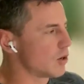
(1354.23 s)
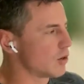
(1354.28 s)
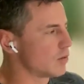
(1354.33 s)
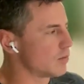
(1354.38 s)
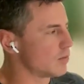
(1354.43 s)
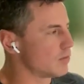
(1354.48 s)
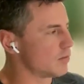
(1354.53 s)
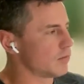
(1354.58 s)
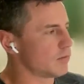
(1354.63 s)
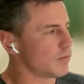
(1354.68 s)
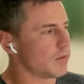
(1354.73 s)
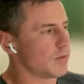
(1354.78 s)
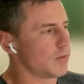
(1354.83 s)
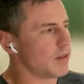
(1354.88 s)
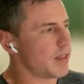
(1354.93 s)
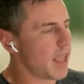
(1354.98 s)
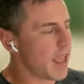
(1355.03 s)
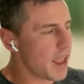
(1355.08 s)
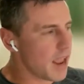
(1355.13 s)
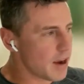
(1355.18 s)
So
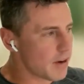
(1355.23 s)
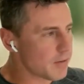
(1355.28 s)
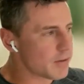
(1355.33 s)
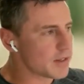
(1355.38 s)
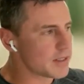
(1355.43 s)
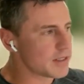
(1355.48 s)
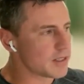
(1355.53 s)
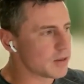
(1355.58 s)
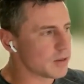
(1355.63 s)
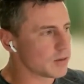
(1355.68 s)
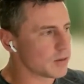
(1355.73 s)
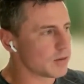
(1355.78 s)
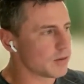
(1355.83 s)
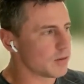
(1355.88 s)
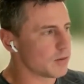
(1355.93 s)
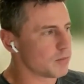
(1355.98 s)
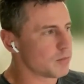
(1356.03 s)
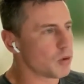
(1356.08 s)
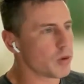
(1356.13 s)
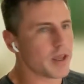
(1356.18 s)
with every
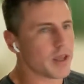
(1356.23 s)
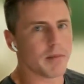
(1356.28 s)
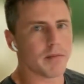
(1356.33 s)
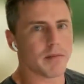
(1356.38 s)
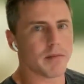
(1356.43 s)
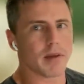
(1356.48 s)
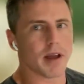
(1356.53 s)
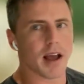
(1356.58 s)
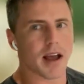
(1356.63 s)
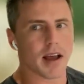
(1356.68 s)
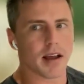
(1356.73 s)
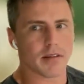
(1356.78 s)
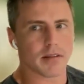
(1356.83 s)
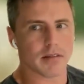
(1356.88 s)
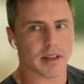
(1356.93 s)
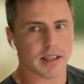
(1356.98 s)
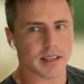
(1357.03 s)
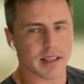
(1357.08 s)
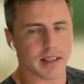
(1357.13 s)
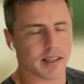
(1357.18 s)
single booking,
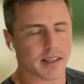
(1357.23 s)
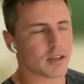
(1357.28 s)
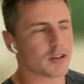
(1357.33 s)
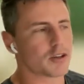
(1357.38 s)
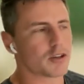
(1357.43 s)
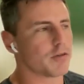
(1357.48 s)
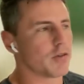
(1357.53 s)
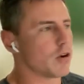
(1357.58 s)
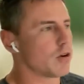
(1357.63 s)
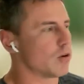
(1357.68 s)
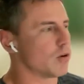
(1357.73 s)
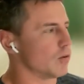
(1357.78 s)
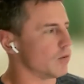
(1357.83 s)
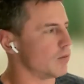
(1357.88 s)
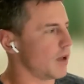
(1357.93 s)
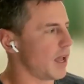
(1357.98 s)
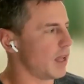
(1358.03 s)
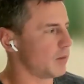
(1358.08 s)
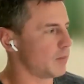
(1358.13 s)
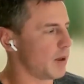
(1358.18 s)
like an extra
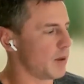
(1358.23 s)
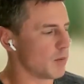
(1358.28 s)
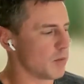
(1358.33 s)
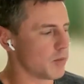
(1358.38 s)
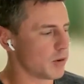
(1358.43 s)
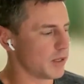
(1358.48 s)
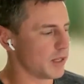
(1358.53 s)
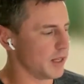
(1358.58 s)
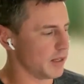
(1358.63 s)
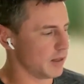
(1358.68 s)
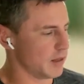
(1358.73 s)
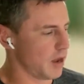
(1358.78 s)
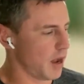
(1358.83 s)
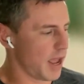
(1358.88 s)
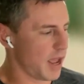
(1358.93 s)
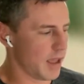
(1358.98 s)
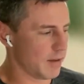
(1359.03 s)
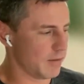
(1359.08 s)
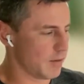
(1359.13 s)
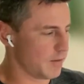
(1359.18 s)
phone call, how do people book it
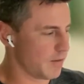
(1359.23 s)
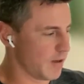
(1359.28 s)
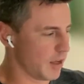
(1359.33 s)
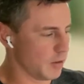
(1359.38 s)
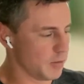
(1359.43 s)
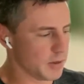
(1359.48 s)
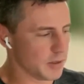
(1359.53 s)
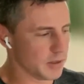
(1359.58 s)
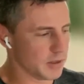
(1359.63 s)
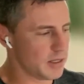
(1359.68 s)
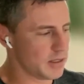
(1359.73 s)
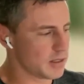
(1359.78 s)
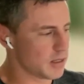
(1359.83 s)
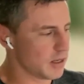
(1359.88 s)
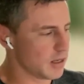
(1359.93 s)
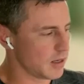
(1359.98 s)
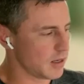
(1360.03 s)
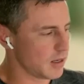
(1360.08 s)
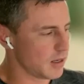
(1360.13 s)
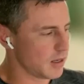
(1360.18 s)
in? I have
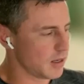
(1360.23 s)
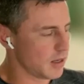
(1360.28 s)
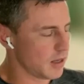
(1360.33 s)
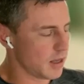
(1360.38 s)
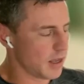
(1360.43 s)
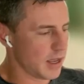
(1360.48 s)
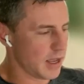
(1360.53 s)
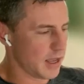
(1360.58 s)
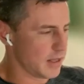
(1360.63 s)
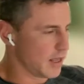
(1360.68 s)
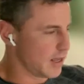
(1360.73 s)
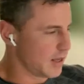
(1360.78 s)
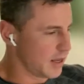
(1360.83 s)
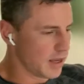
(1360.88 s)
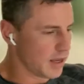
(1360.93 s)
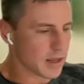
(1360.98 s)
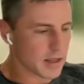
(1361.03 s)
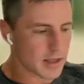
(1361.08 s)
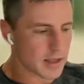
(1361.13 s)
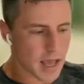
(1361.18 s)
availabilities,
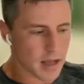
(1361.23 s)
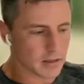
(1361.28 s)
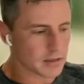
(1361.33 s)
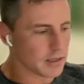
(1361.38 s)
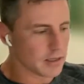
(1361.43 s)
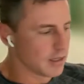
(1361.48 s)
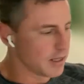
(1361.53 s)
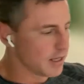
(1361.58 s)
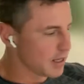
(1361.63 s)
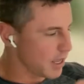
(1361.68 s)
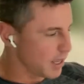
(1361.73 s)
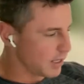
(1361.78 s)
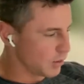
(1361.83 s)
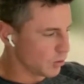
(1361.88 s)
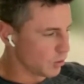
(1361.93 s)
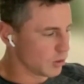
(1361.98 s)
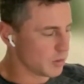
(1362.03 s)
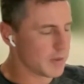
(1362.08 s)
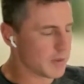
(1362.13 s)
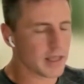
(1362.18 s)
and they kick a calendar
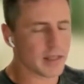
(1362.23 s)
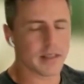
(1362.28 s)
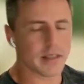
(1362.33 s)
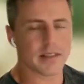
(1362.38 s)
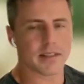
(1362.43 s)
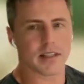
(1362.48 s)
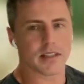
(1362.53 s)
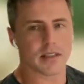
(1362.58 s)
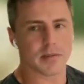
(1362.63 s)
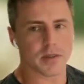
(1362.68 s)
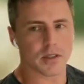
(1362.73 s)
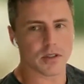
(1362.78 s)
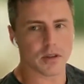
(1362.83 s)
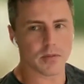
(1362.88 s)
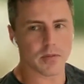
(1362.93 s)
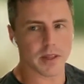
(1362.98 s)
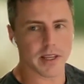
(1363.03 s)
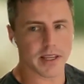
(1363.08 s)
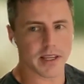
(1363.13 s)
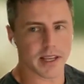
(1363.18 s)
link and it automatically sends
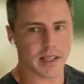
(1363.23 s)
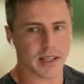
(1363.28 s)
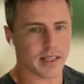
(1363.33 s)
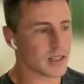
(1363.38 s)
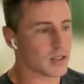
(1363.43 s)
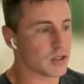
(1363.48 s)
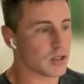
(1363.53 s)
them a Zoom link.